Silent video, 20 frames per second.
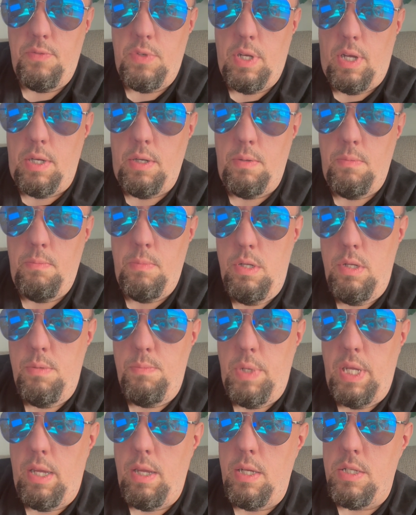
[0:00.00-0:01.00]
done.
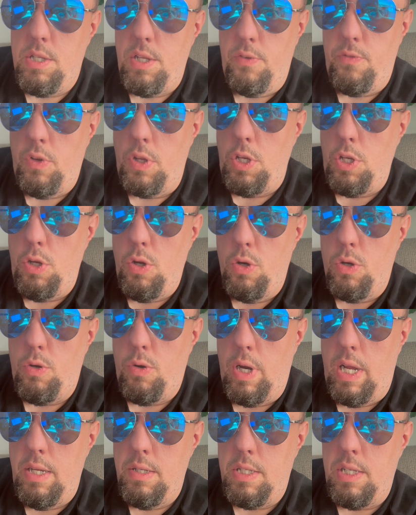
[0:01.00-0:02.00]
Because if you're
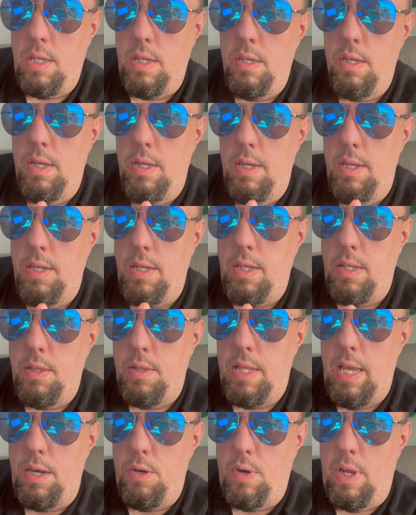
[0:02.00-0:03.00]
crazy,
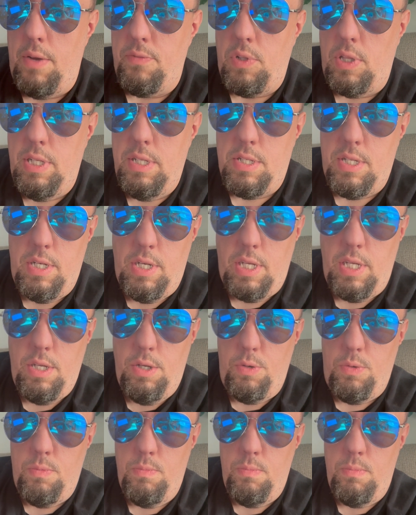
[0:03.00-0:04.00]
they don't have to listen to
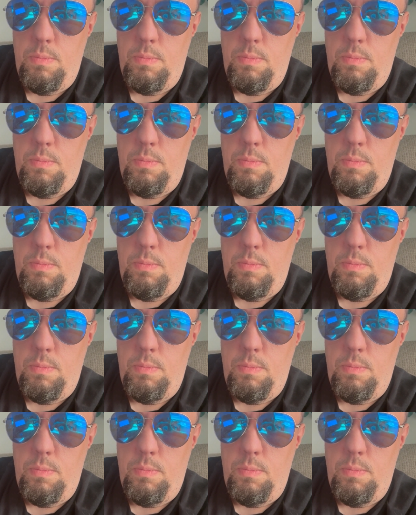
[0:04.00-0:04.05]
you.